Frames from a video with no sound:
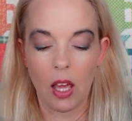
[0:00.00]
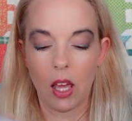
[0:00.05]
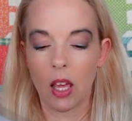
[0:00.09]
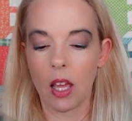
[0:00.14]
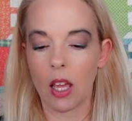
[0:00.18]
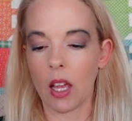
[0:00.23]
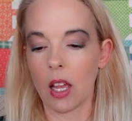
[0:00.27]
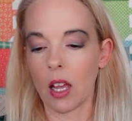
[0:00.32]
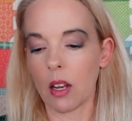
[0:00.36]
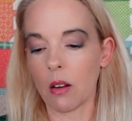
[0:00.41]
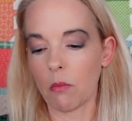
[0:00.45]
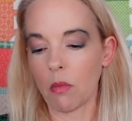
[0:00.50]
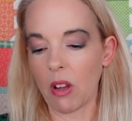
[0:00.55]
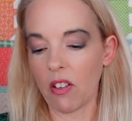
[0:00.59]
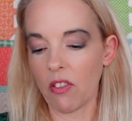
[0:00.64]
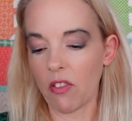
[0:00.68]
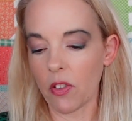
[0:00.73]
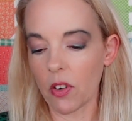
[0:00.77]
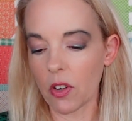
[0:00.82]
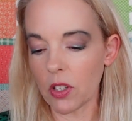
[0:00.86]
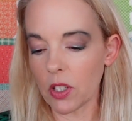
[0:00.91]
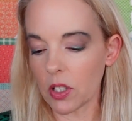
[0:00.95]
And my
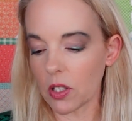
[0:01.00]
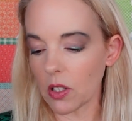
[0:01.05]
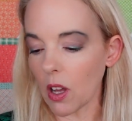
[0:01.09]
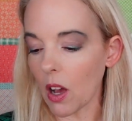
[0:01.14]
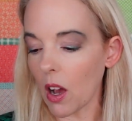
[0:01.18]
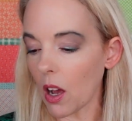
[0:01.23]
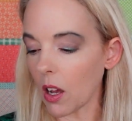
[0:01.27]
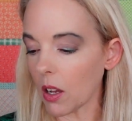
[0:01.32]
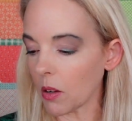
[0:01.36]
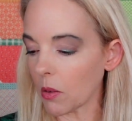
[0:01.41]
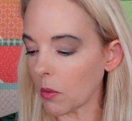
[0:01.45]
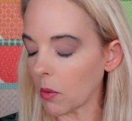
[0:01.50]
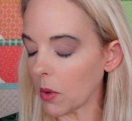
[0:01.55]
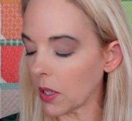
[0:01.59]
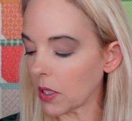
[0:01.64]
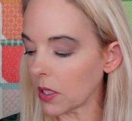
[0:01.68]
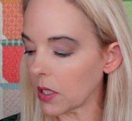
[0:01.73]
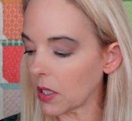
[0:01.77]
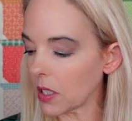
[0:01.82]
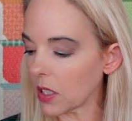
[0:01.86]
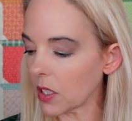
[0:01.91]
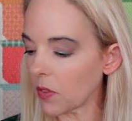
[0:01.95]
first thought
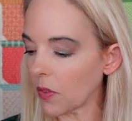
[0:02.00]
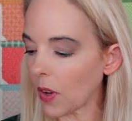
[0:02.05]
was this